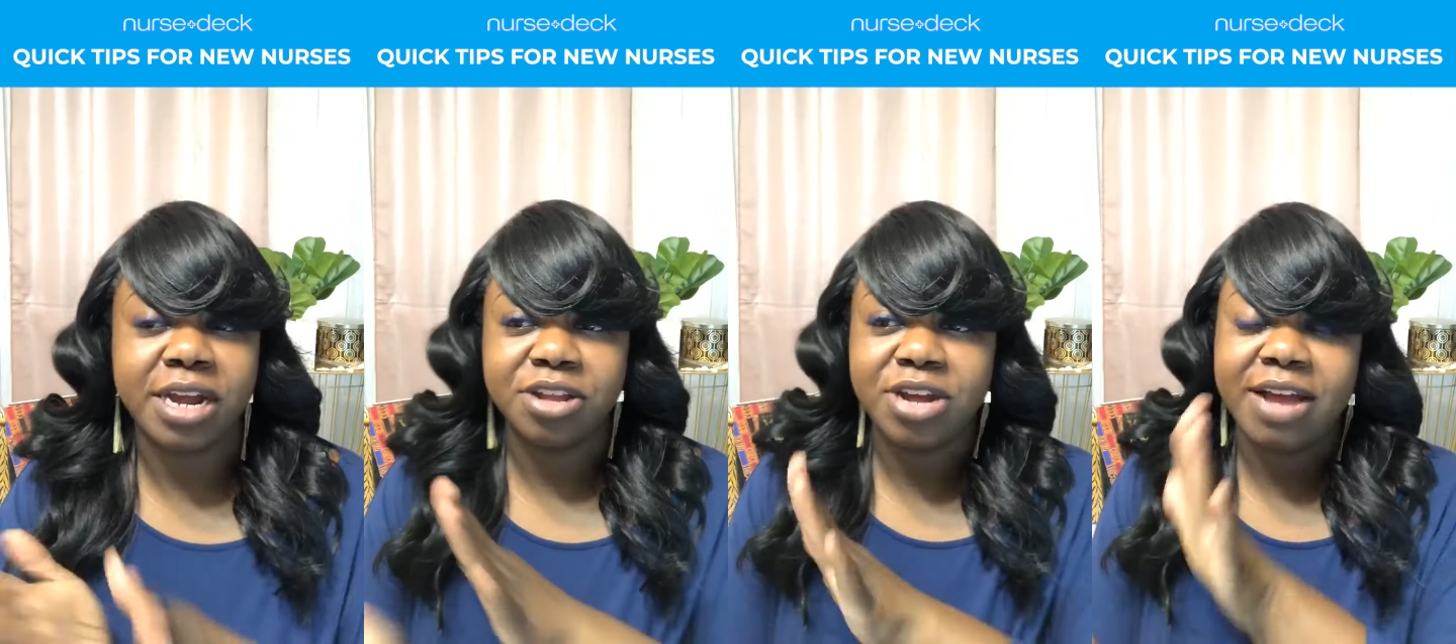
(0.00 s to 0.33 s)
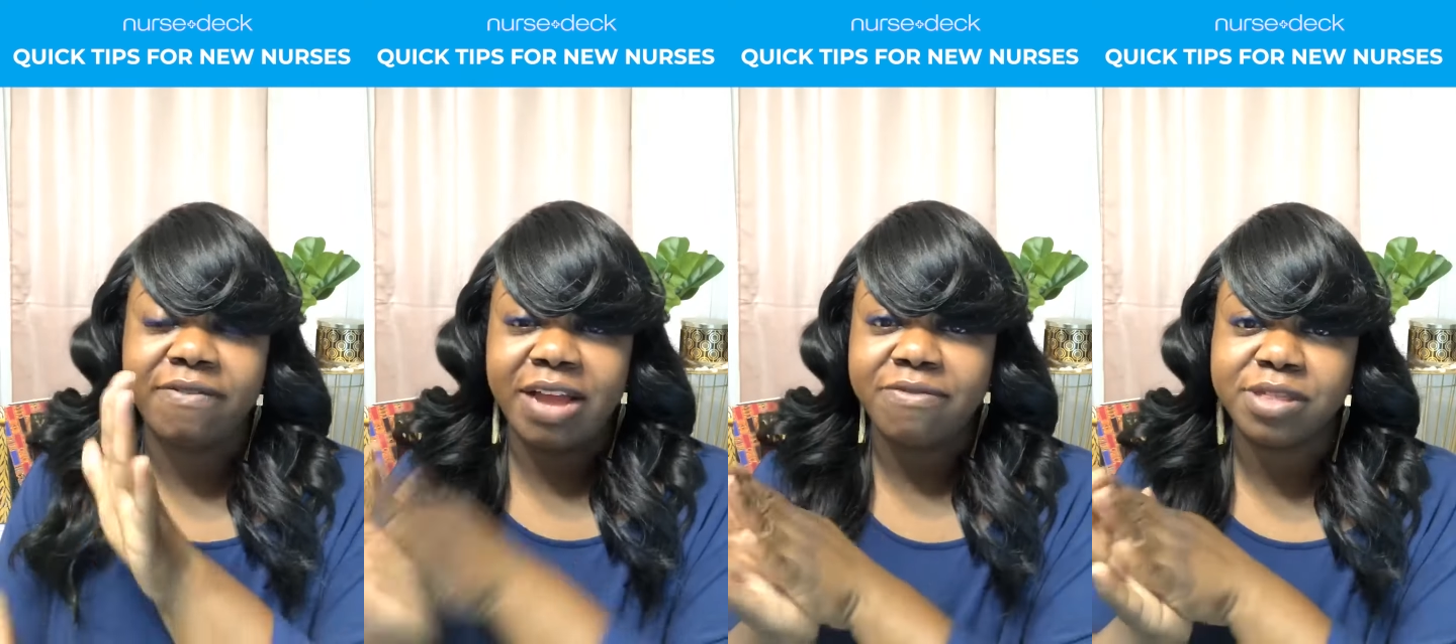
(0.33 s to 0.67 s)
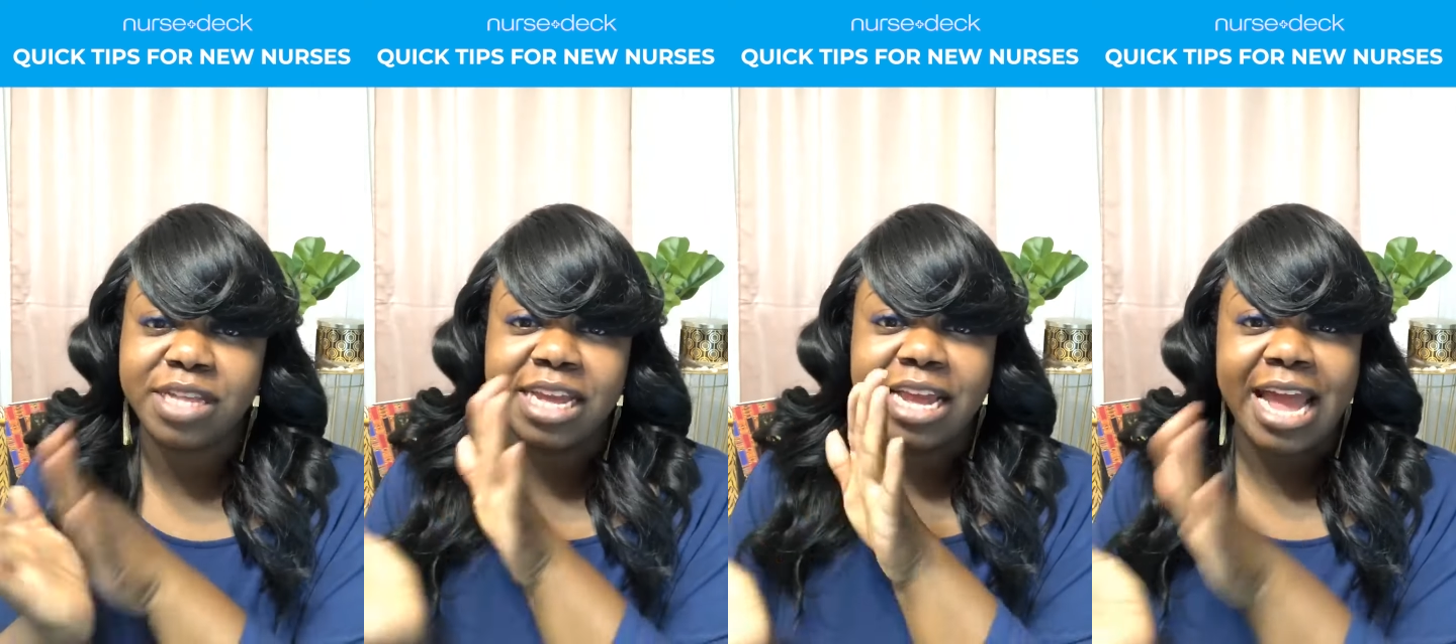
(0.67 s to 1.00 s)
you have
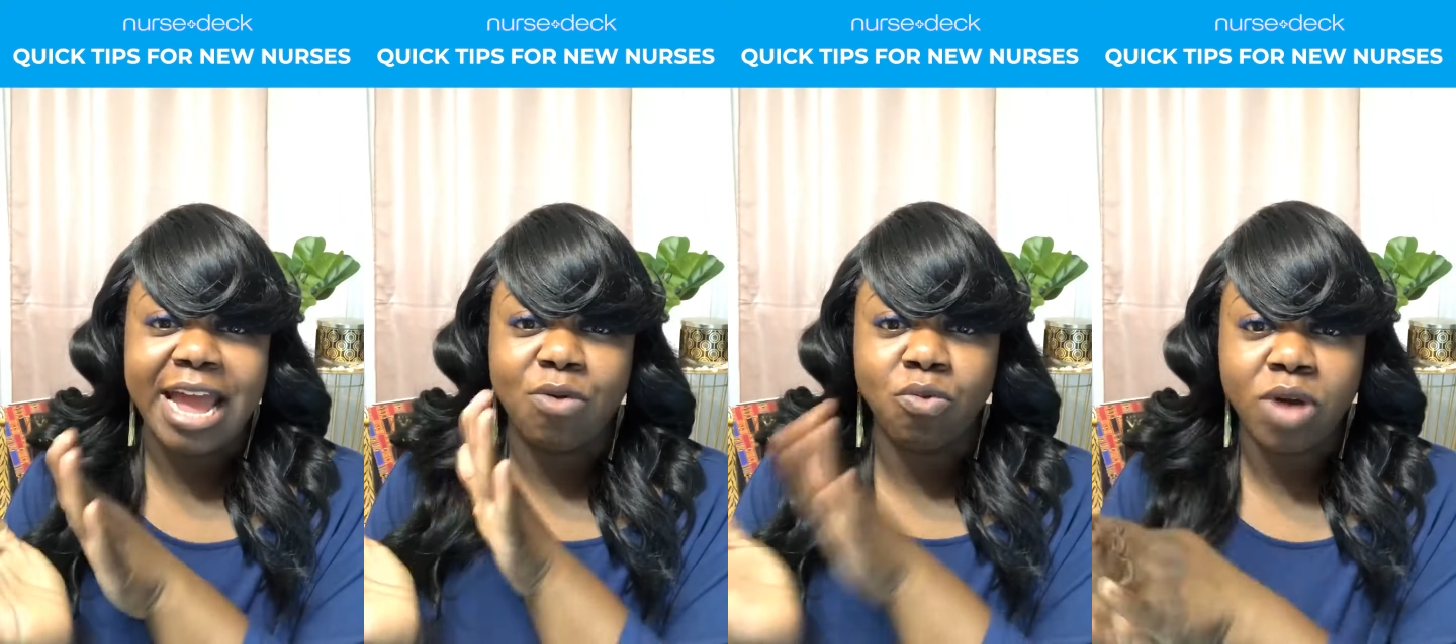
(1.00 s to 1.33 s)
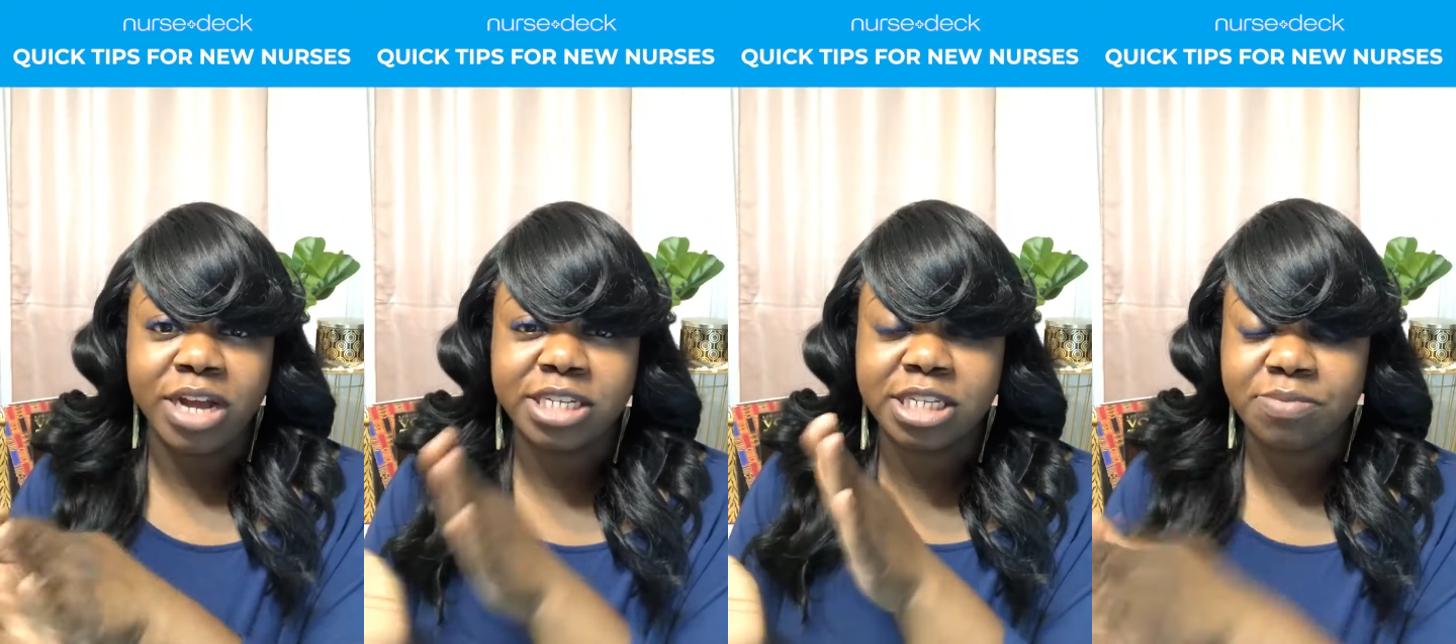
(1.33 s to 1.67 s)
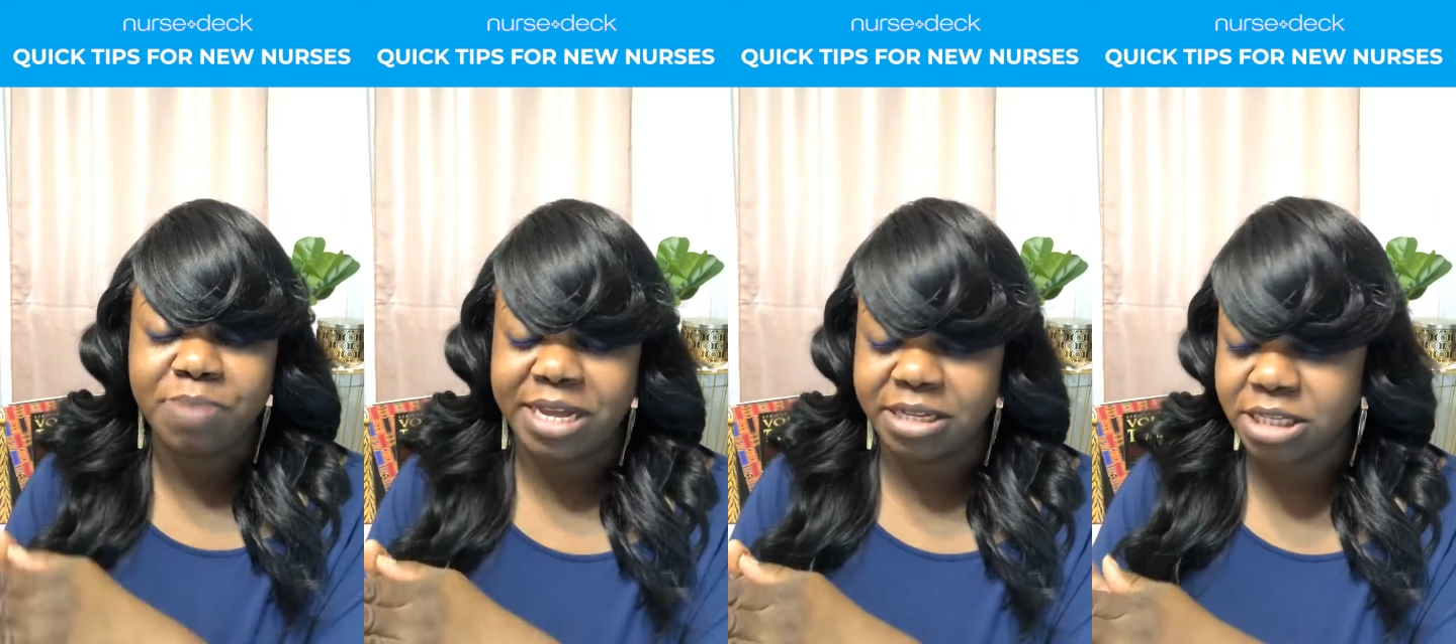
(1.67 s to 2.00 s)
everything at one
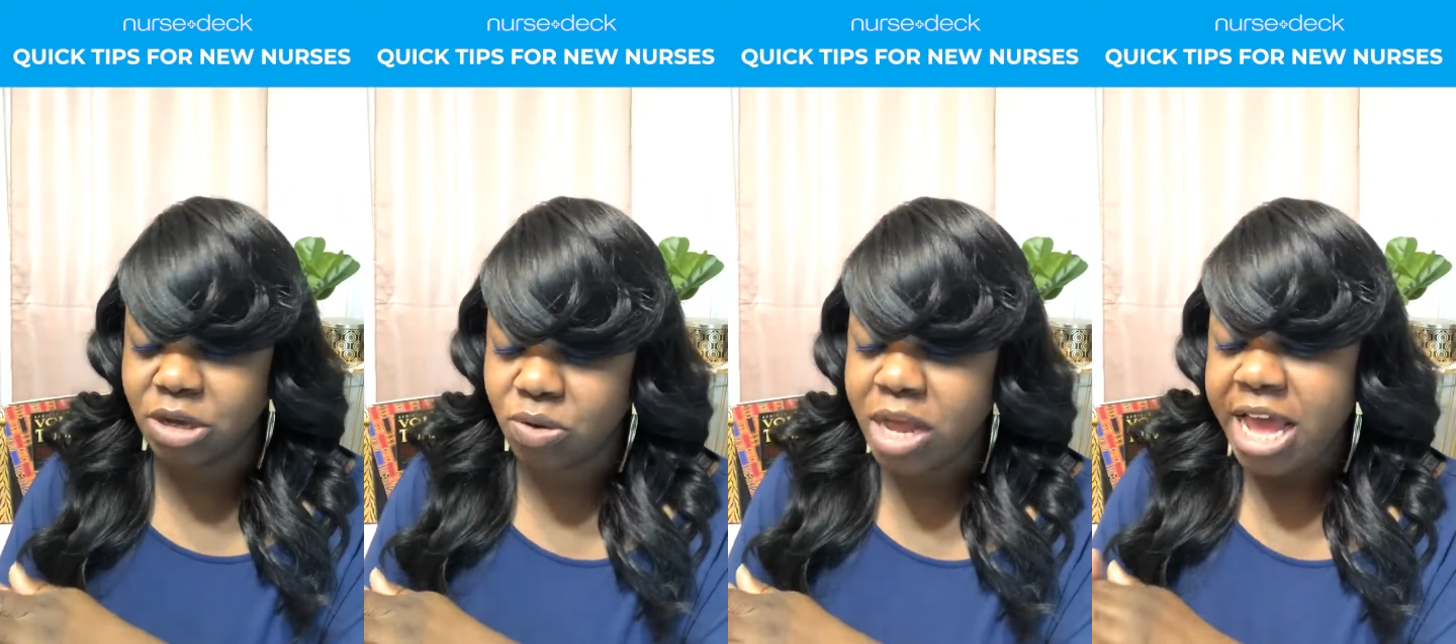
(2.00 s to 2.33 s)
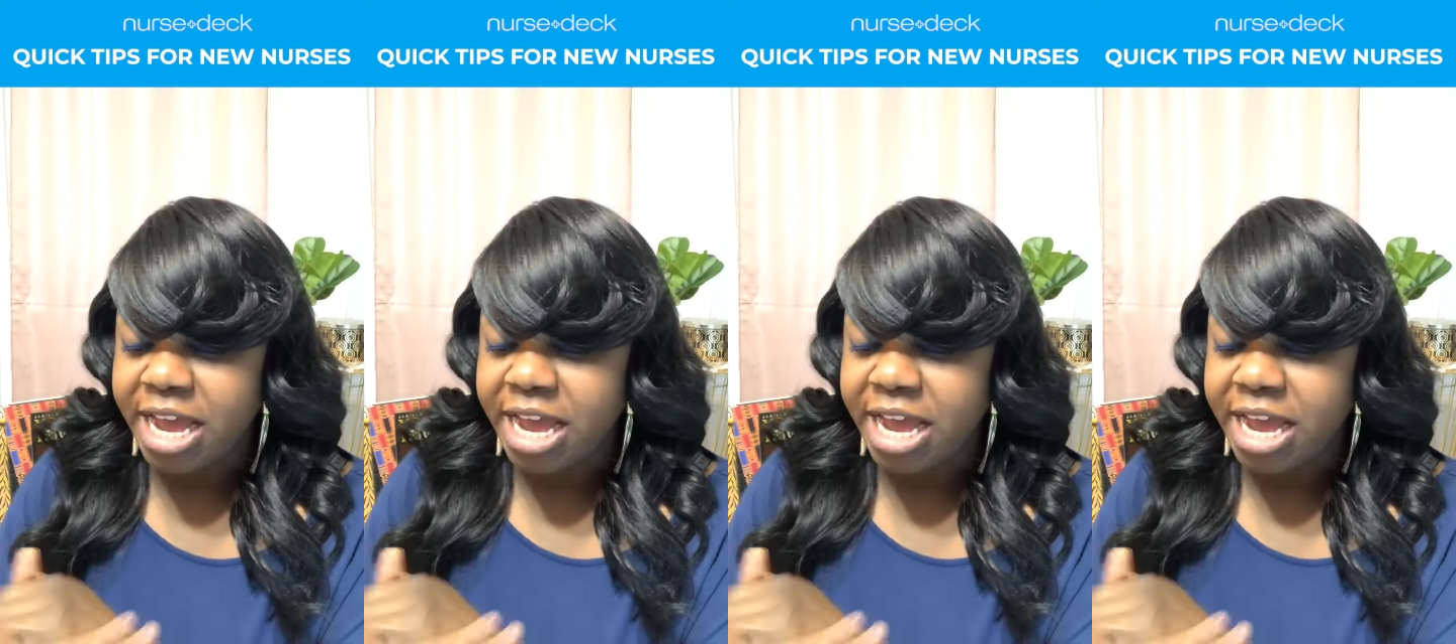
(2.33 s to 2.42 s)
space so